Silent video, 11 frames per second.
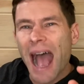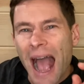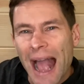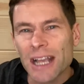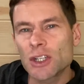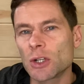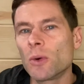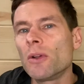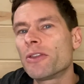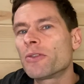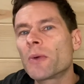
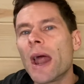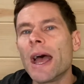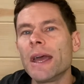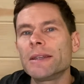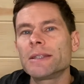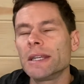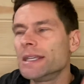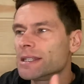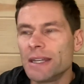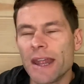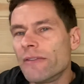actual threat is
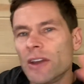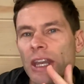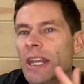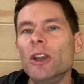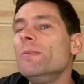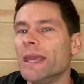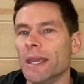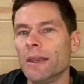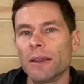never near me,